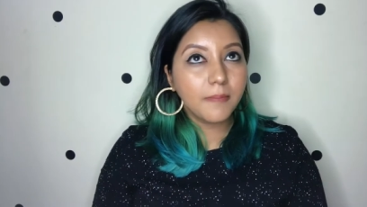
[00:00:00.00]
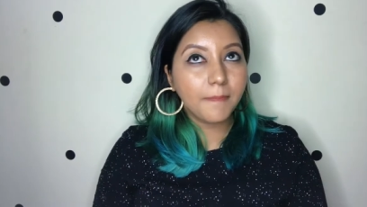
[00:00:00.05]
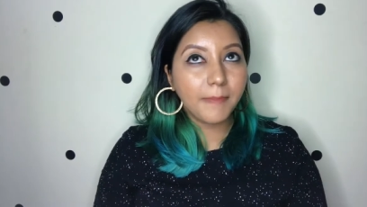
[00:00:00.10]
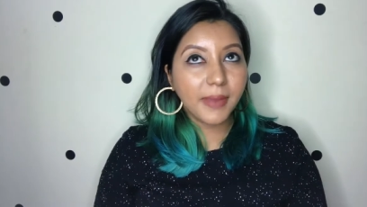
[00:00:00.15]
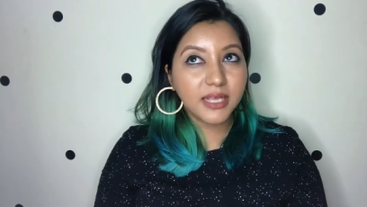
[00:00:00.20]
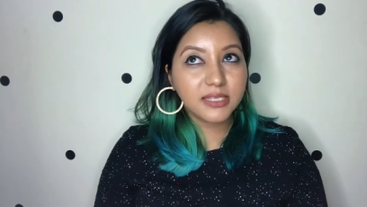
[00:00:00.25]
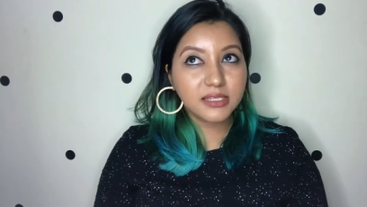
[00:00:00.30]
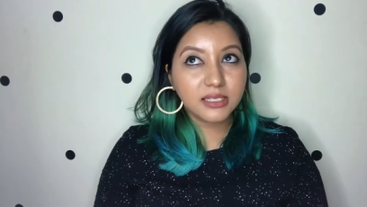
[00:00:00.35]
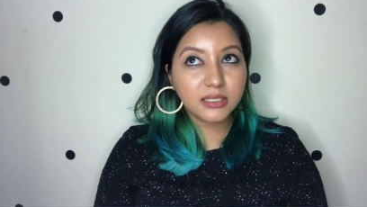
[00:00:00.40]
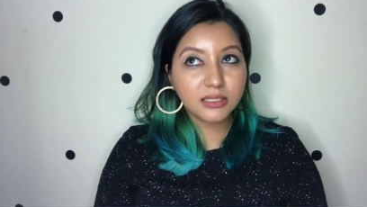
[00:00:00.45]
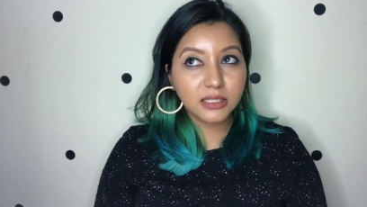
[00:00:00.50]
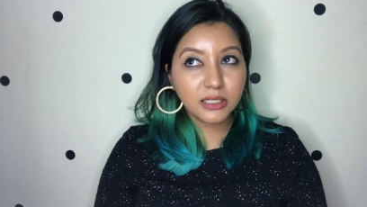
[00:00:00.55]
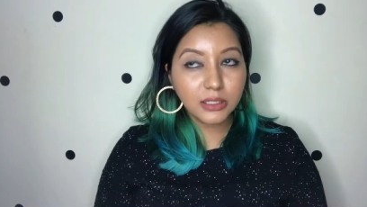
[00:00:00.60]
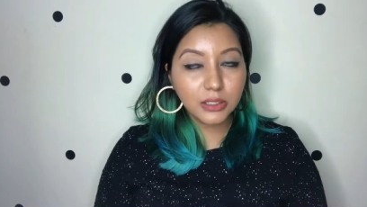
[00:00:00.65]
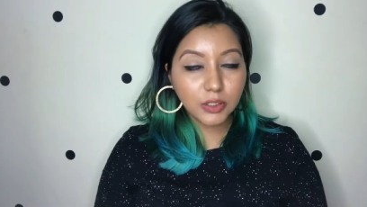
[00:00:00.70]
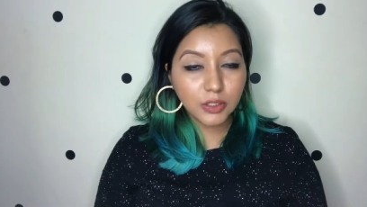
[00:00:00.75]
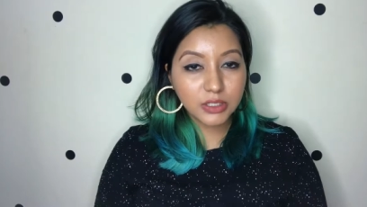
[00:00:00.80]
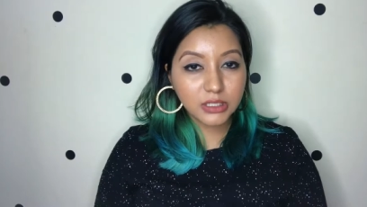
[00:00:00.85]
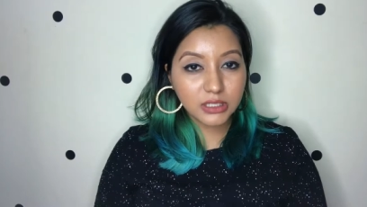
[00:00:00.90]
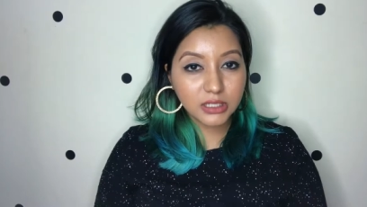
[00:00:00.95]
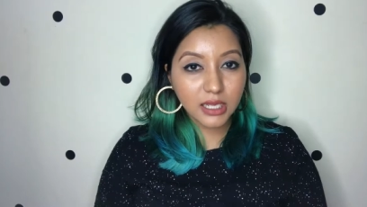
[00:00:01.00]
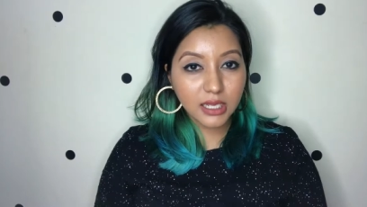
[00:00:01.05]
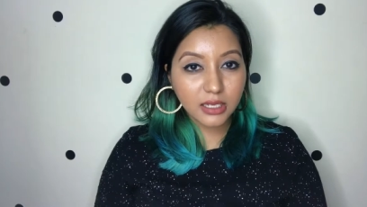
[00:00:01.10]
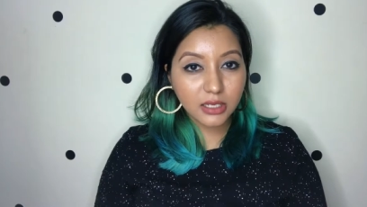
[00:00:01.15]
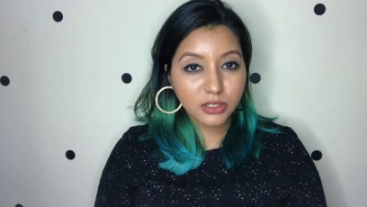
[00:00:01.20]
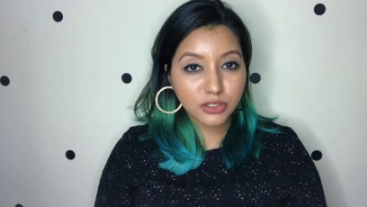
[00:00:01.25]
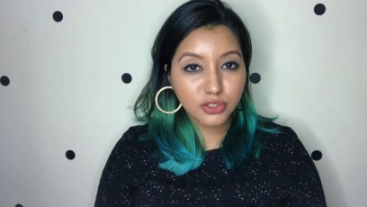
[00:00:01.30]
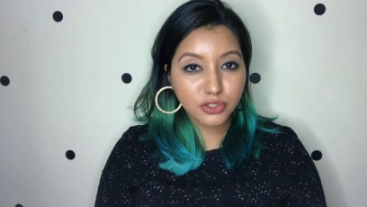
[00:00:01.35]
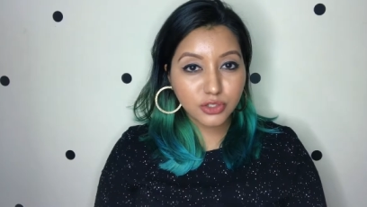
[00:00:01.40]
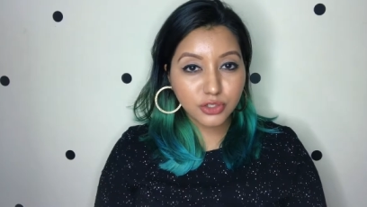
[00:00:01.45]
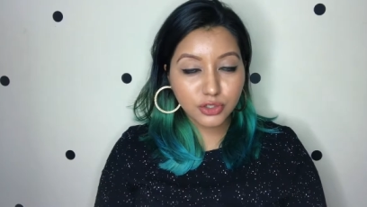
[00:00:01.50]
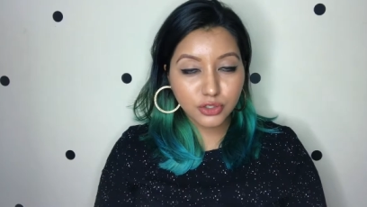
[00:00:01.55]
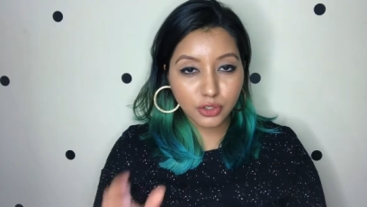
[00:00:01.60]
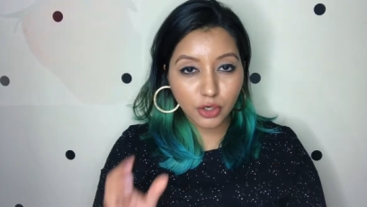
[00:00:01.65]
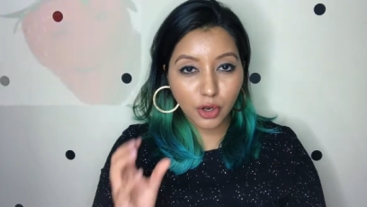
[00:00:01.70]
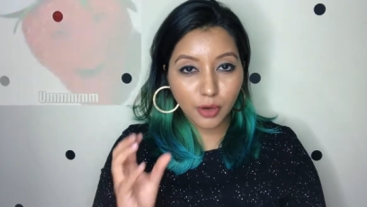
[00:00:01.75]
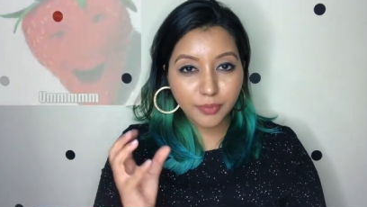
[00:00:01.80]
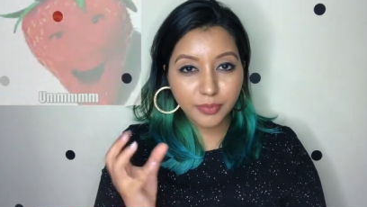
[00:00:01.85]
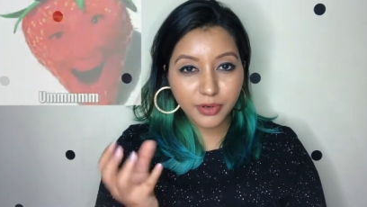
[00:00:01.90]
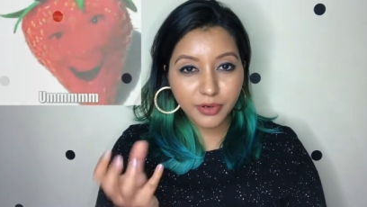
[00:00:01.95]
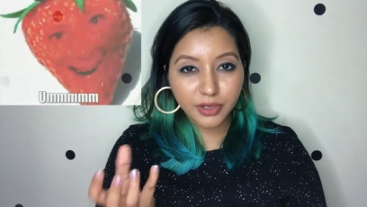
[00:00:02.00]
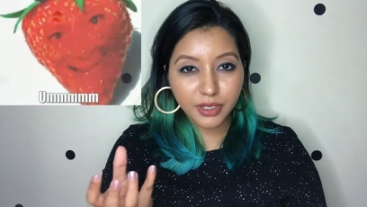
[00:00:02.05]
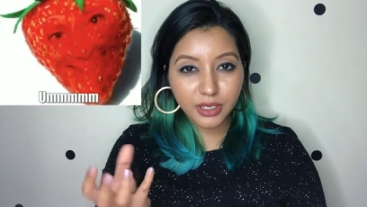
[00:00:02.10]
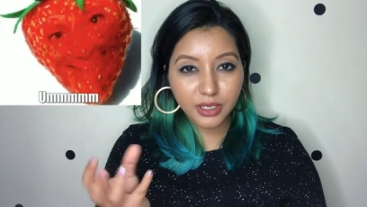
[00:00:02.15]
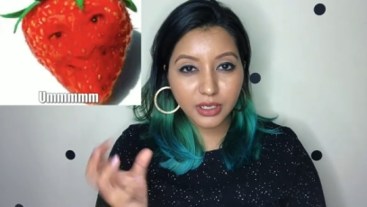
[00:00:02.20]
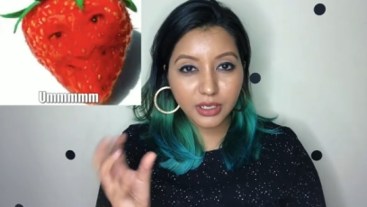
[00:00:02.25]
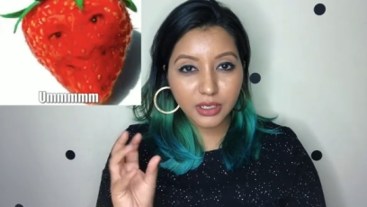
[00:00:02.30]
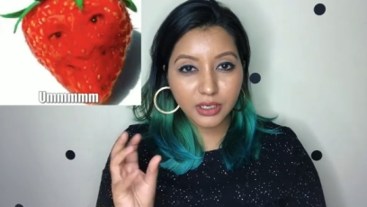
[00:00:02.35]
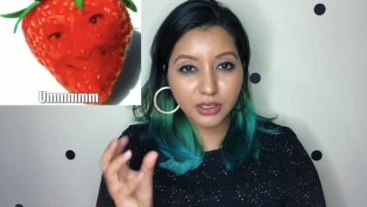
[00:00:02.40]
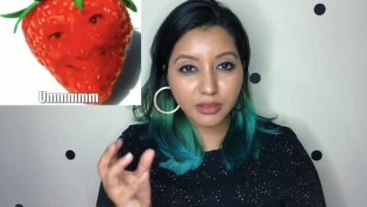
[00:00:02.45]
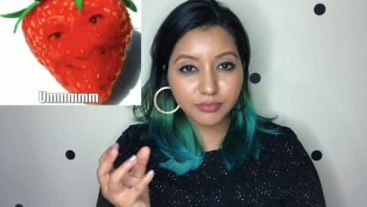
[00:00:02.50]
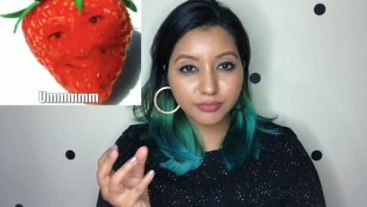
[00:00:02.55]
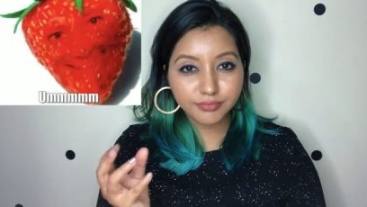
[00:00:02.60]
basically looks like a strawberry